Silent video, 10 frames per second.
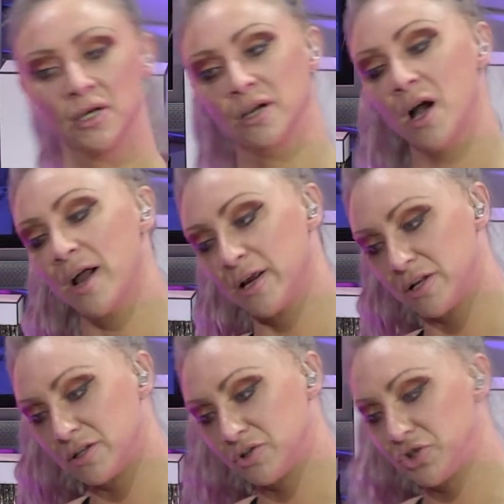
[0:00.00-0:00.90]
kind of
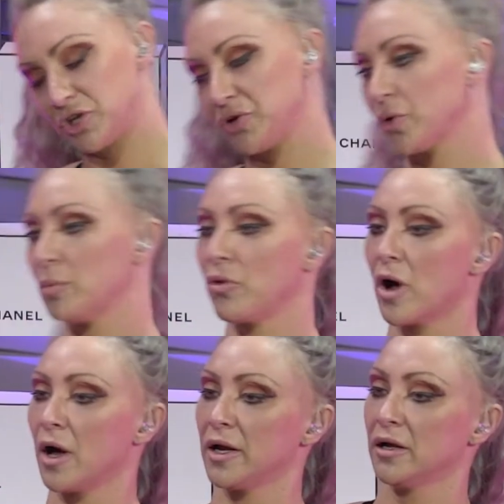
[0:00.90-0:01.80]
should do a
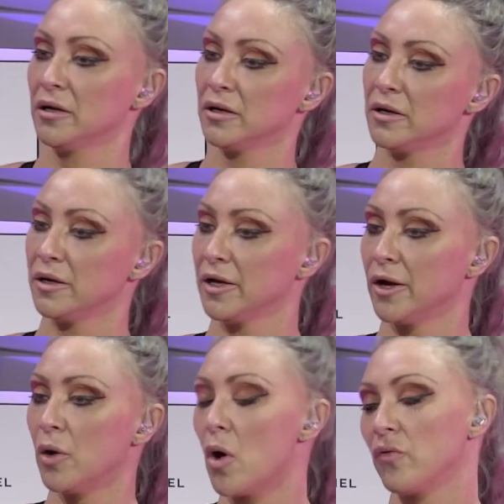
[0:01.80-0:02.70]
broad
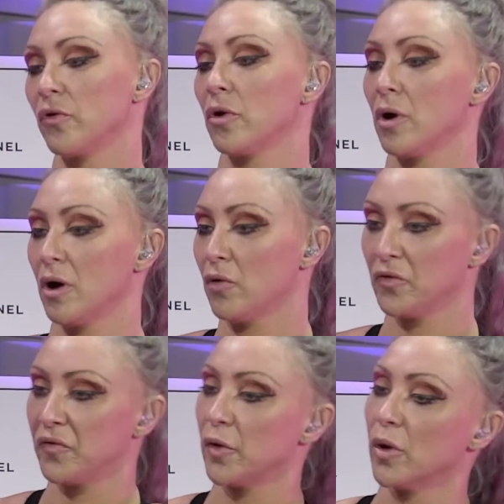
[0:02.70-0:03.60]

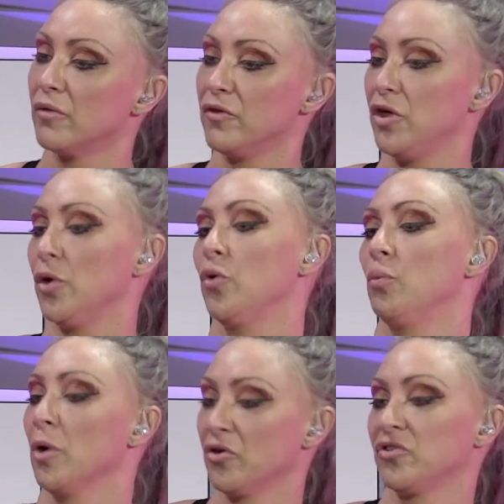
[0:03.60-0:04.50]
overview of you
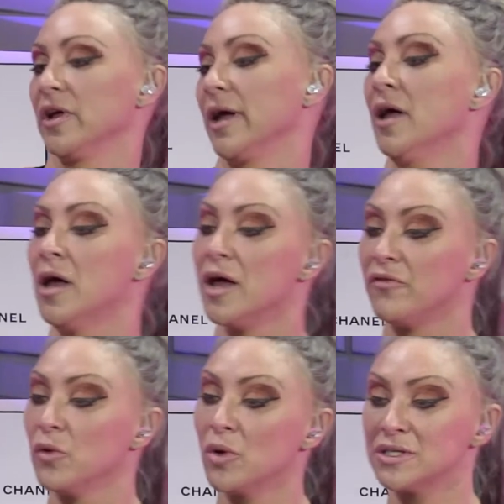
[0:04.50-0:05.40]
personally. If
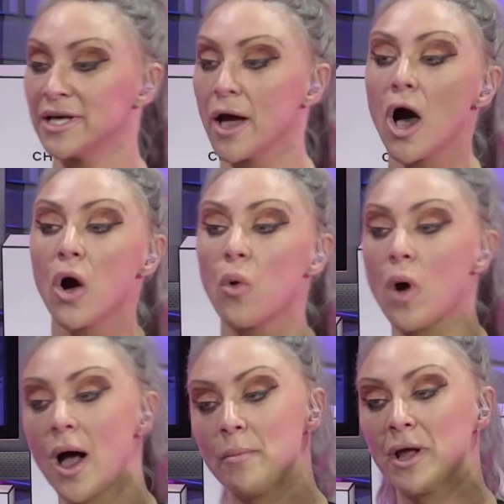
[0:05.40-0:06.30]
you want to say, oh,
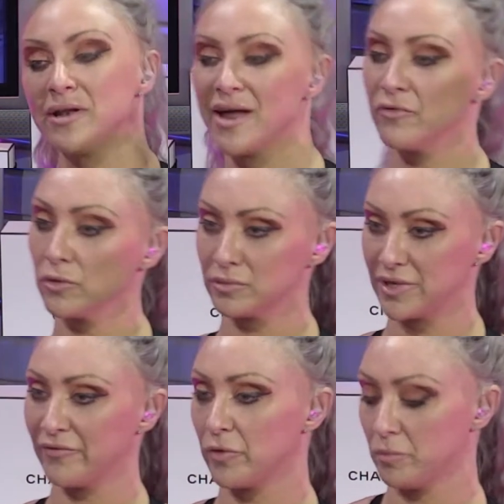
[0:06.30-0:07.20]
I might never
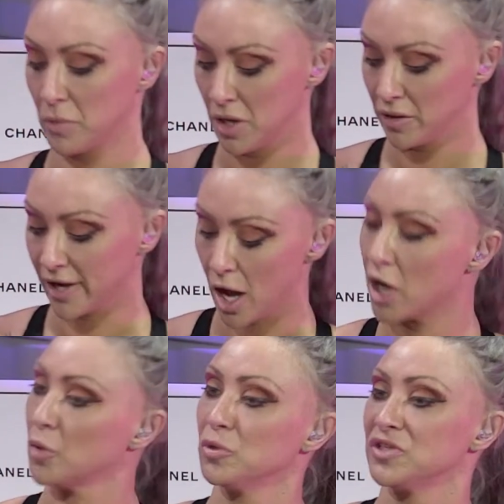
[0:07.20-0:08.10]
give them like
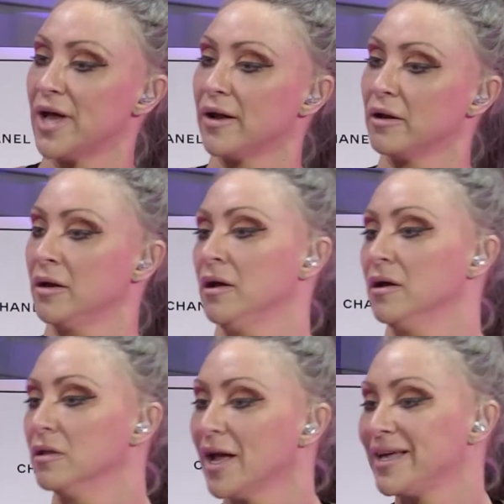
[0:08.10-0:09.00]
100%
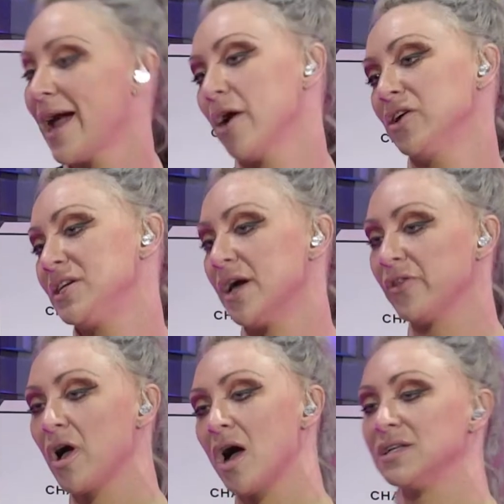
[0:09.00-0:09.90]
like guarantee on the
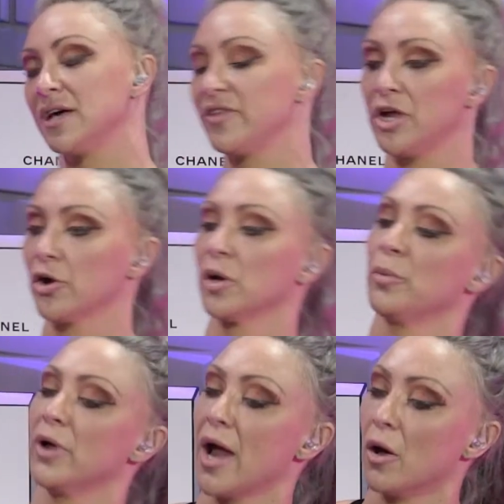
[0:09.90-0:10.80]
content that you're going to
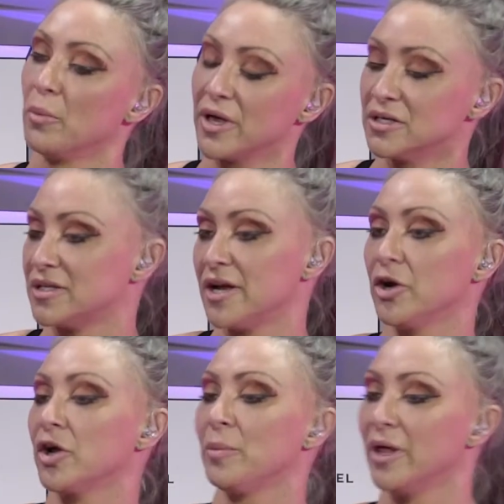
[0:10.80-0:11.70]
put out, because then you're
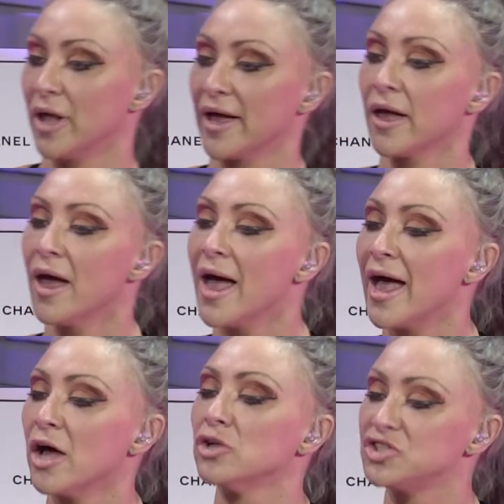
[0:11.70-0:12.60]
going to be like
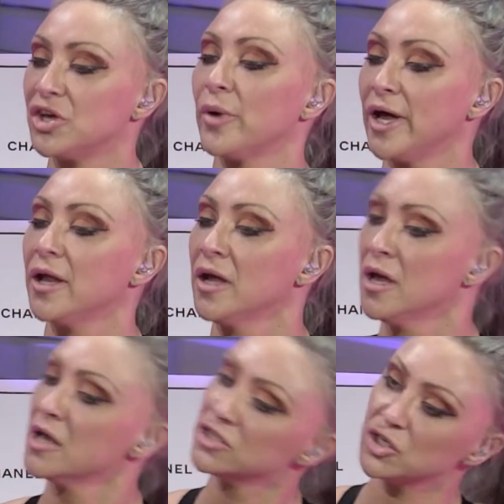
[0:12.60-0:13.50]
held to it.
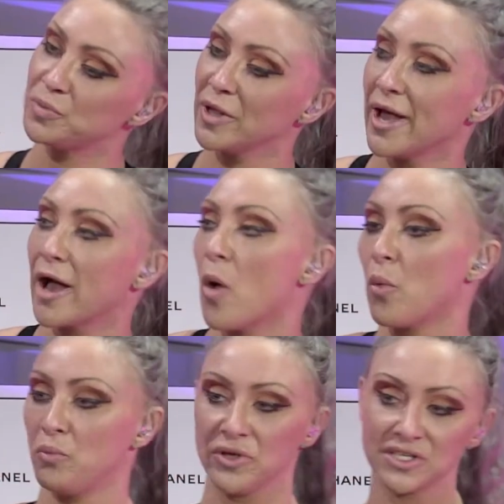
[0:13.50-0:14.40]
So just be like, oh,
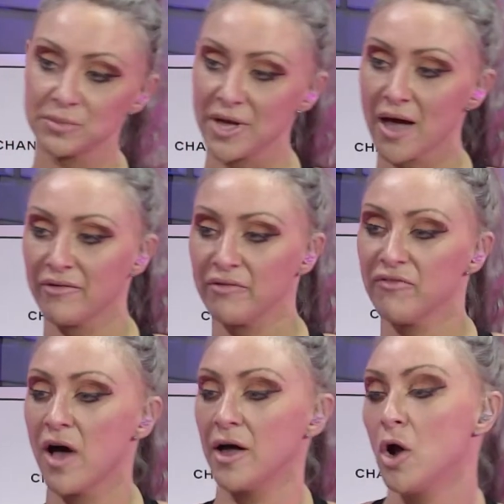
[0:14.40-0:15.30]
this is me having
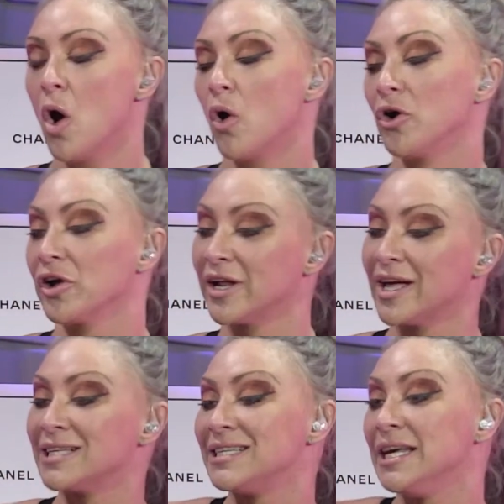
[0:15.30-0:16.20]
fun, or you're going to
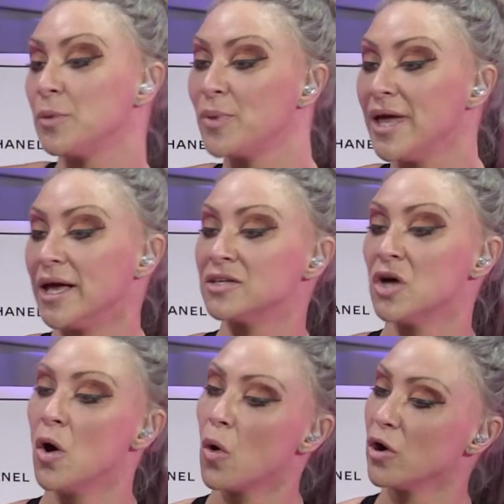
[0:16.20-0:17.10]
get sneak peeks,
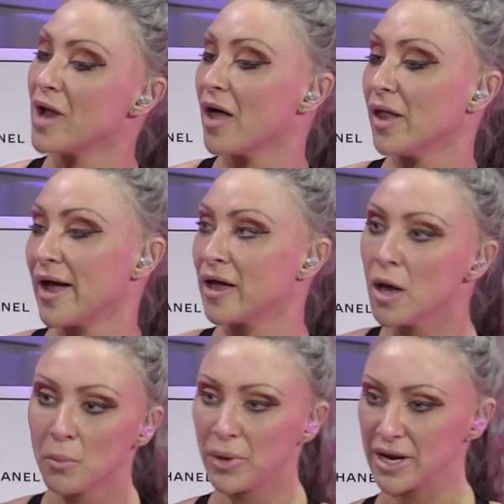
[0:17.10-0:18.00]
or not like.
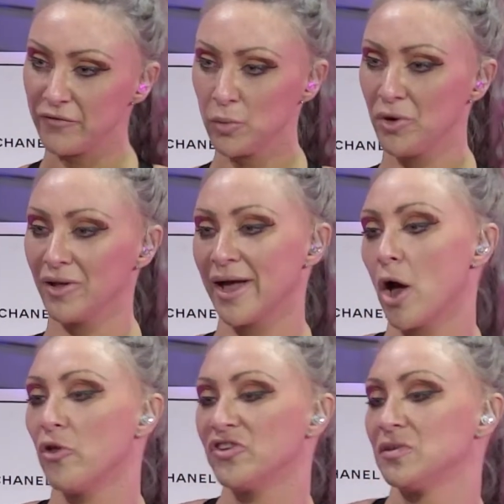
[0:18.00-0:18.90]
But if you put like,
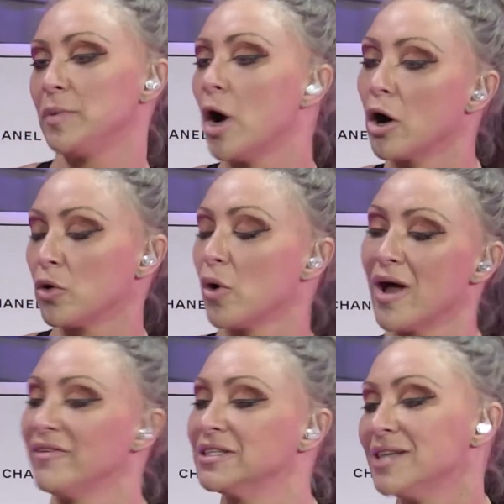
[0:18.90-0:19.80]
oh, this is me hardcore
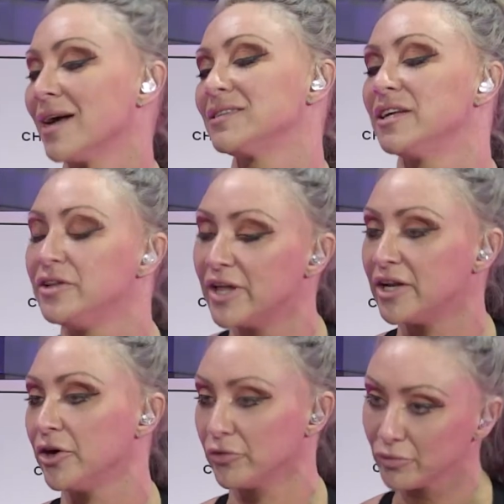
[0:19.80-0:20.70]
having sex, then
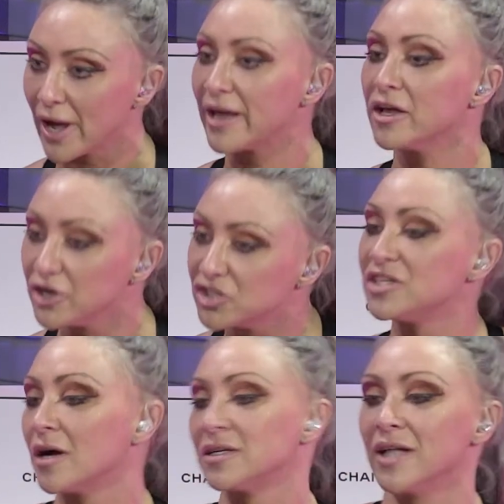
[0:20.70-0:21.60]
you're
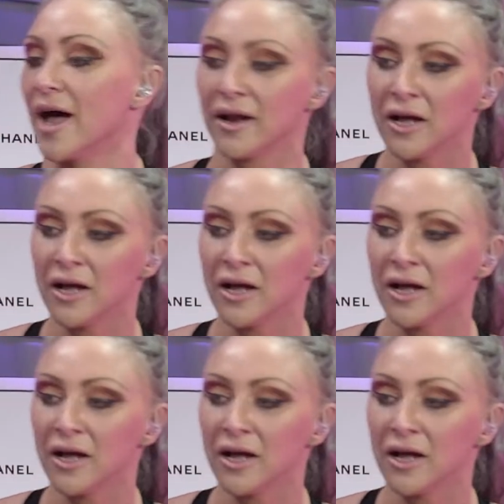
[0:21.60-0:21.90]
stuck to that.